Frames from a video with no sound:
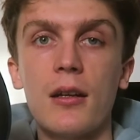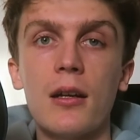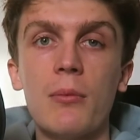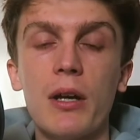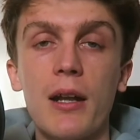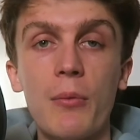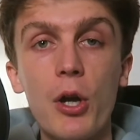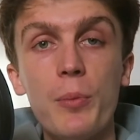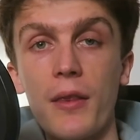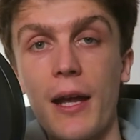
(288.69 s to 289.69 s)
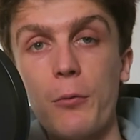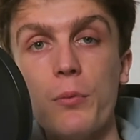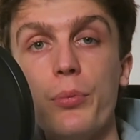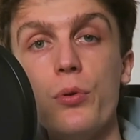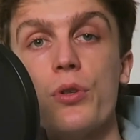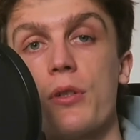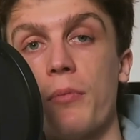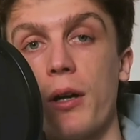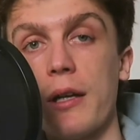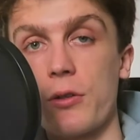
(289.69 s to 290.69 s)
and I'm hoping that will boost
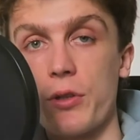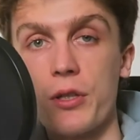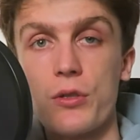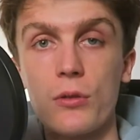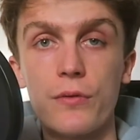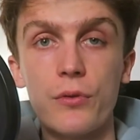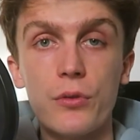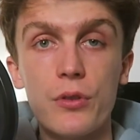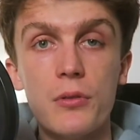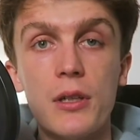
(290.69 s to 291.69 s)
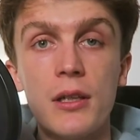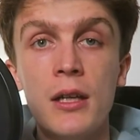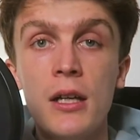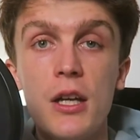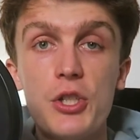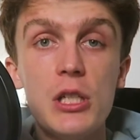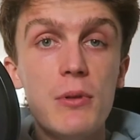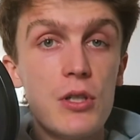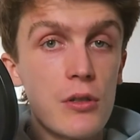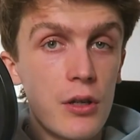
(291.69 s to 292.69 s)
my credentials for doing
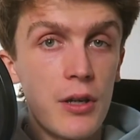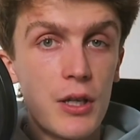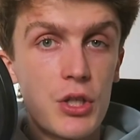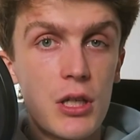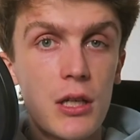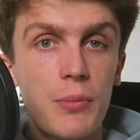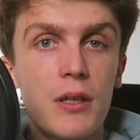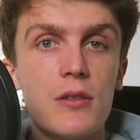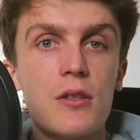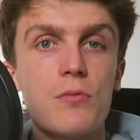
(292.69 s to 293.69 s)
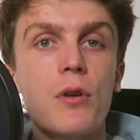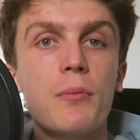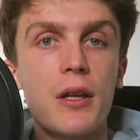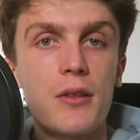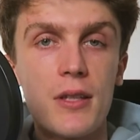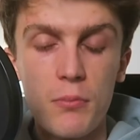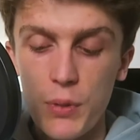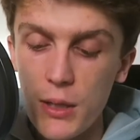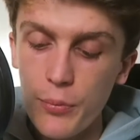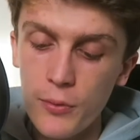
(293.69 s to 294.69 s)
GBDURO next year, because it's run by the same
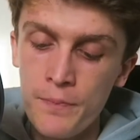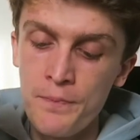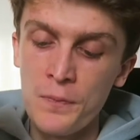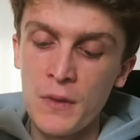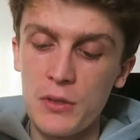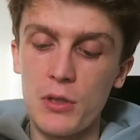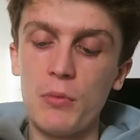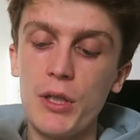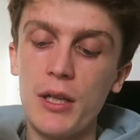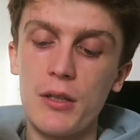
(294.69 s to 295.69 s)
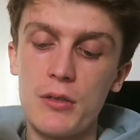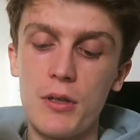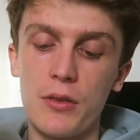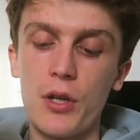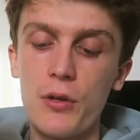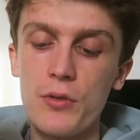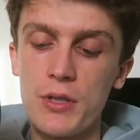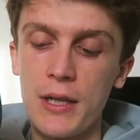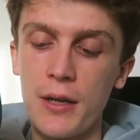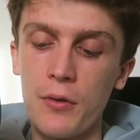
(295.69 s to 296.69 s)
people. So I'm looking at doing
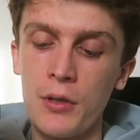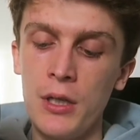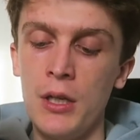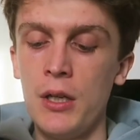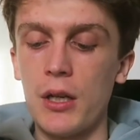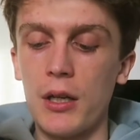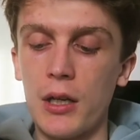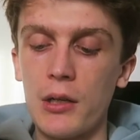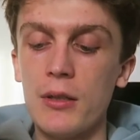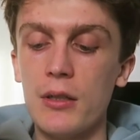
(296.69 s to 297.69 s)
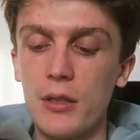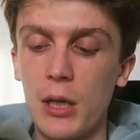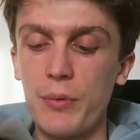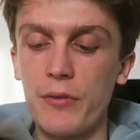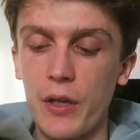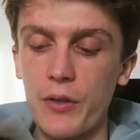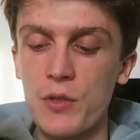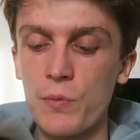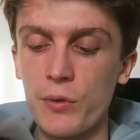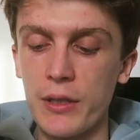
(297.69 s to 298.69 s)
those now. A couple of other
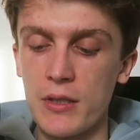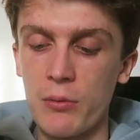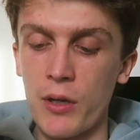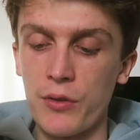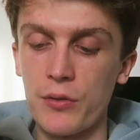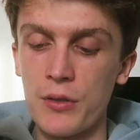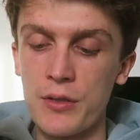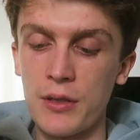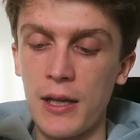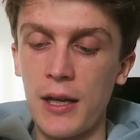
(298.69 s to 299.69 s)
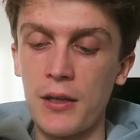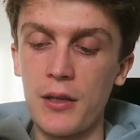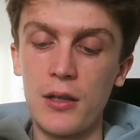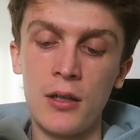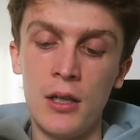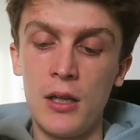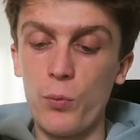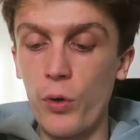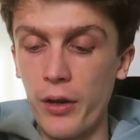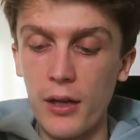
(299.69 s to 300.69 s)
small things I might throw into the calendar.
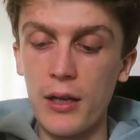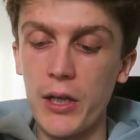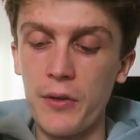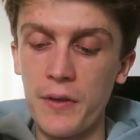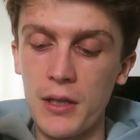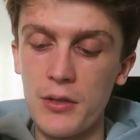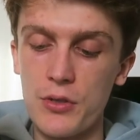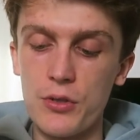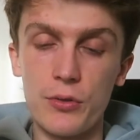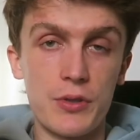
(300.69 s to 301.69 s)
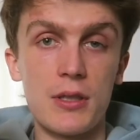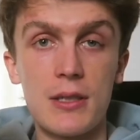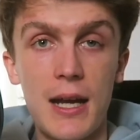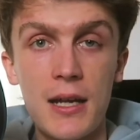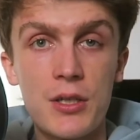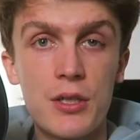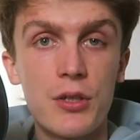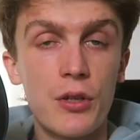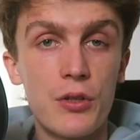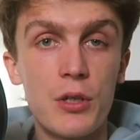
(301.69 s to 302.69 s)
One earlier in the year is the Dorset Dash.
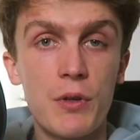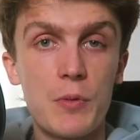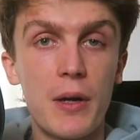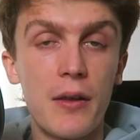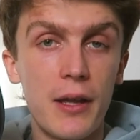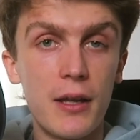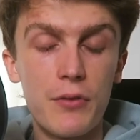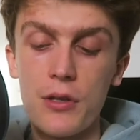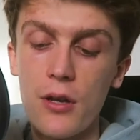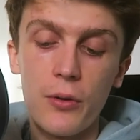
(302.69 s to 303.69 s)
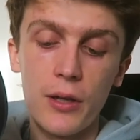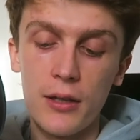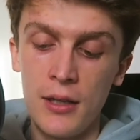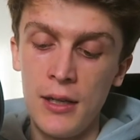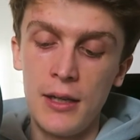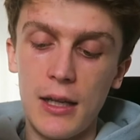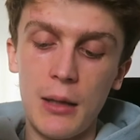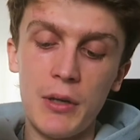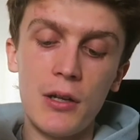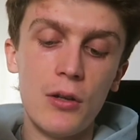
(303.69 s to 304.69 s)
Don't know too much about that. If you know it,
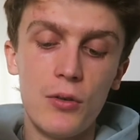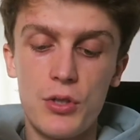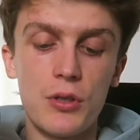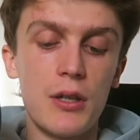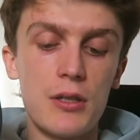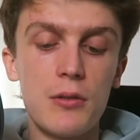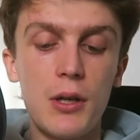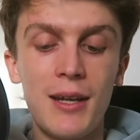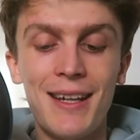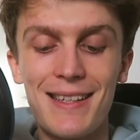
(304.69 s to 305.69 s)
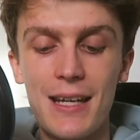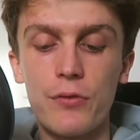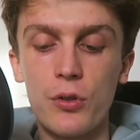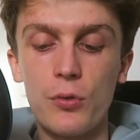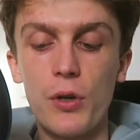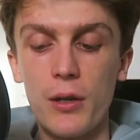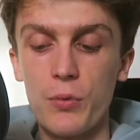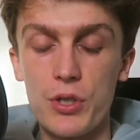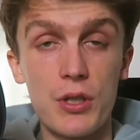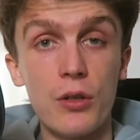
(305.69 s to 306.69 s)
let me know. Should I do it? Devon Grit,
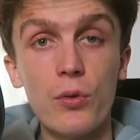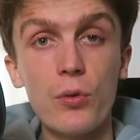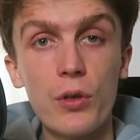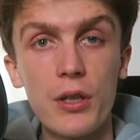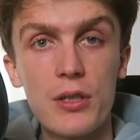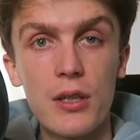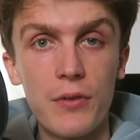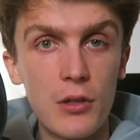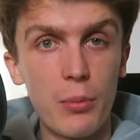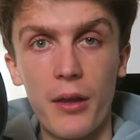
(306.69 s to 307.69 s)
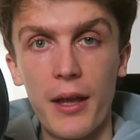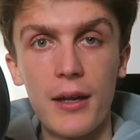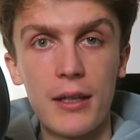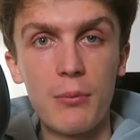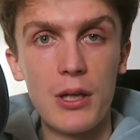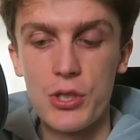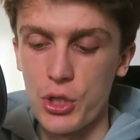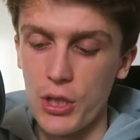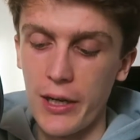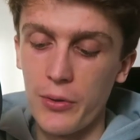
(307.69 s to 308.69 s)
which is in August. If you know about that, give me a
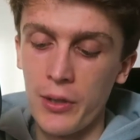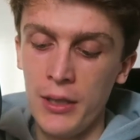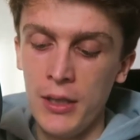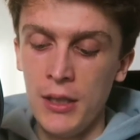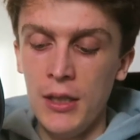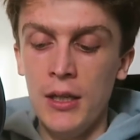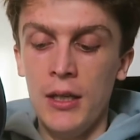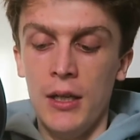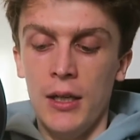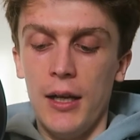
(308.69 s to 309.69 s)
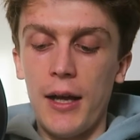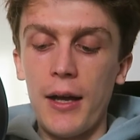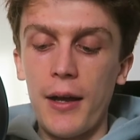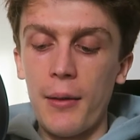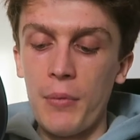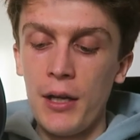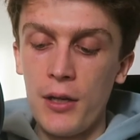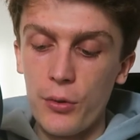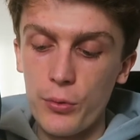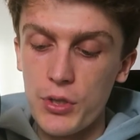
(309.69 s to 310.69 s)
shout.
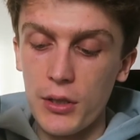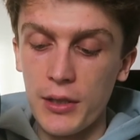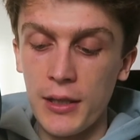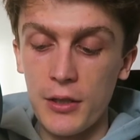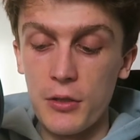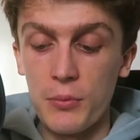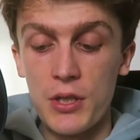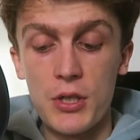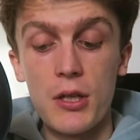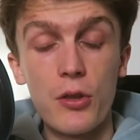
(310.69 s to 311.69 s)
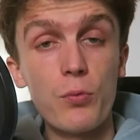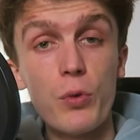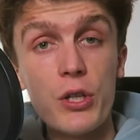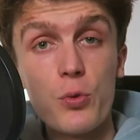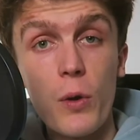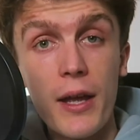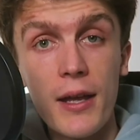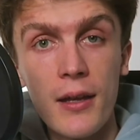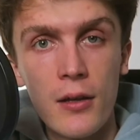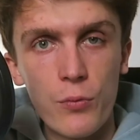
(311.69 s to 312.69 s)
Also looking at doing potentially the
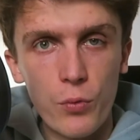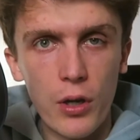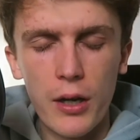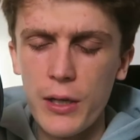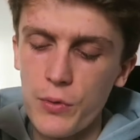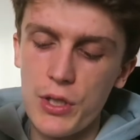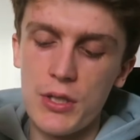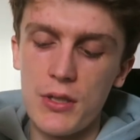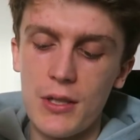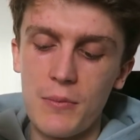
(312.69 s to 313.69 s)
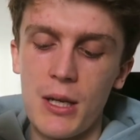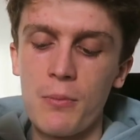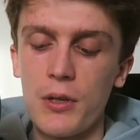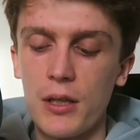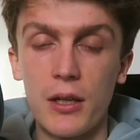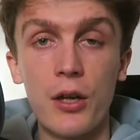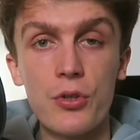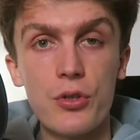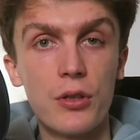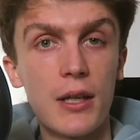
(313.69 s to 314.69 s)
Ridgeway ride, which is in September, like
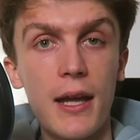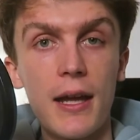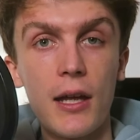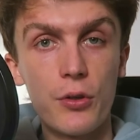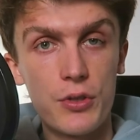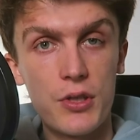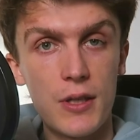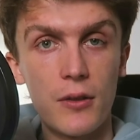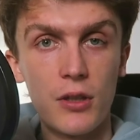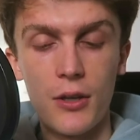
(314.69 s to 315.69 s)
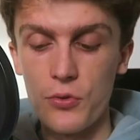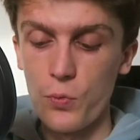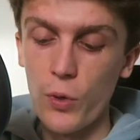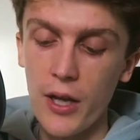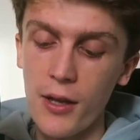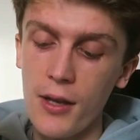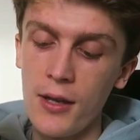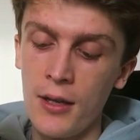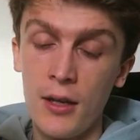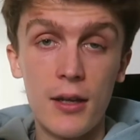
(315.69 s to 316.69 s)
100k across the South Downs
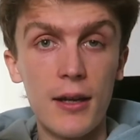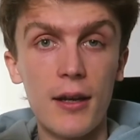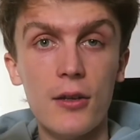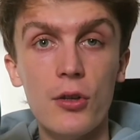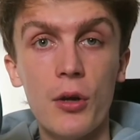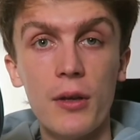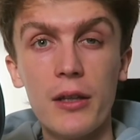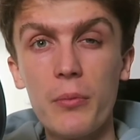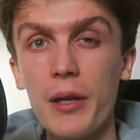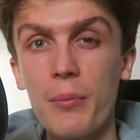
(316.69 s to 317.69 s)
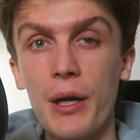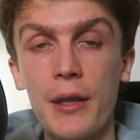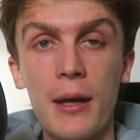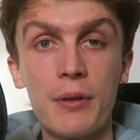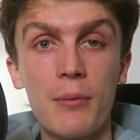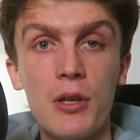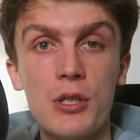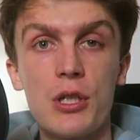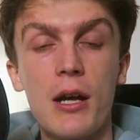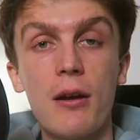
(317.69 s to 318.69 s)
Way. Know a little bit about that, give me a
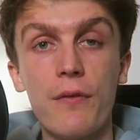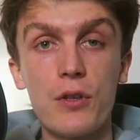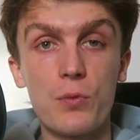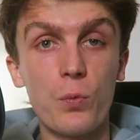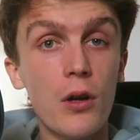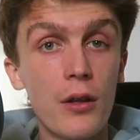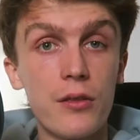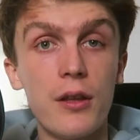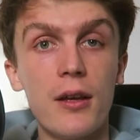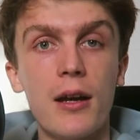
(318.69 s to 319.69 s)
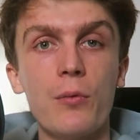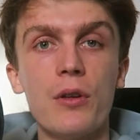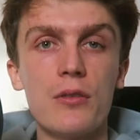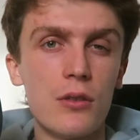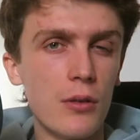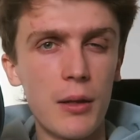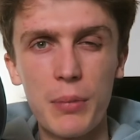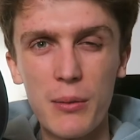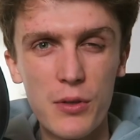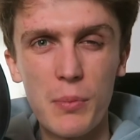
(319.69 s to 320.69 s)
shout if it's worth it. I want to do, like,
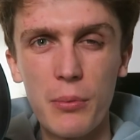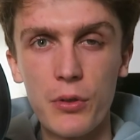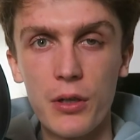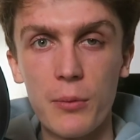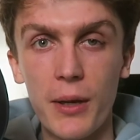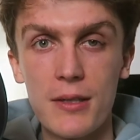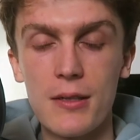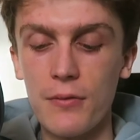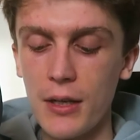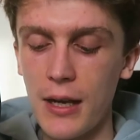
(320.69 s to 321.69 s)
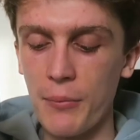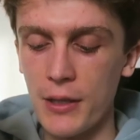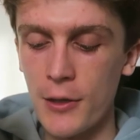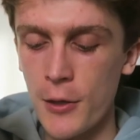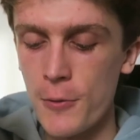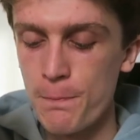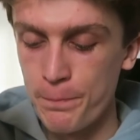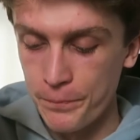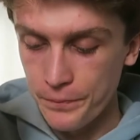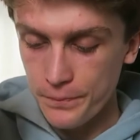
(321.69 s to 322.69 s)
do people do it competitively, let me know.
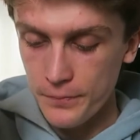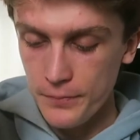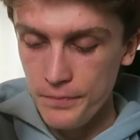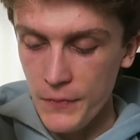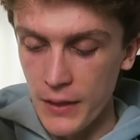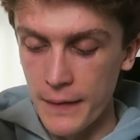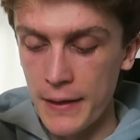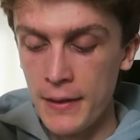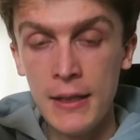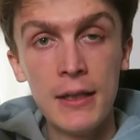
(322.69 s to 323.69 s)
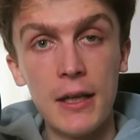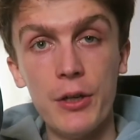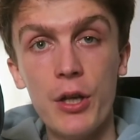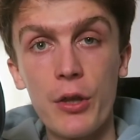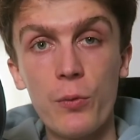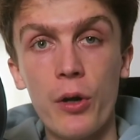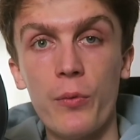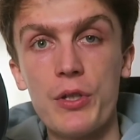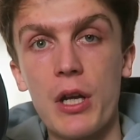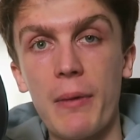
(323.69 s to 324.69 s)
And then another one
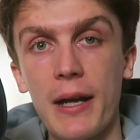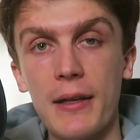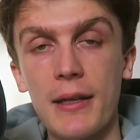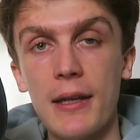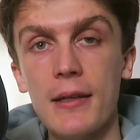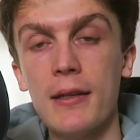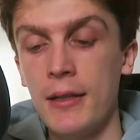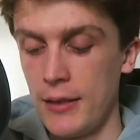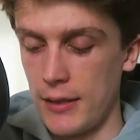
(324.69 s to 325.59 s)
which I'm adding in